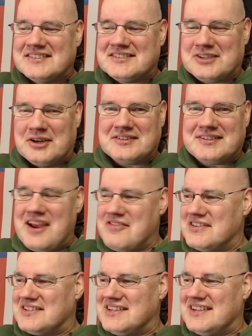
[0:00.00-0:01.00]
So
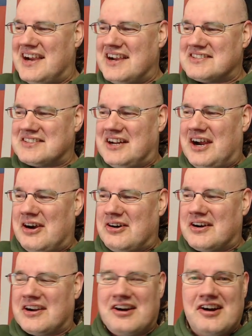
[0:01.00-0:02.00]
David D.
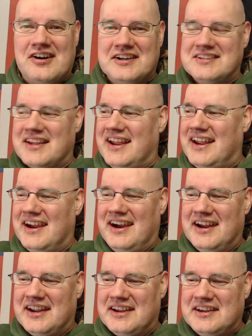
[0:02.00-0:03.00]
Eisenhower, according to
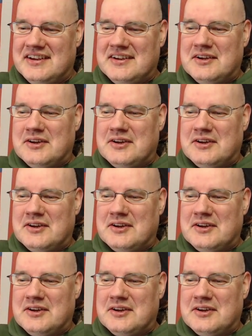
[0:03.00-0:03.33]
AI,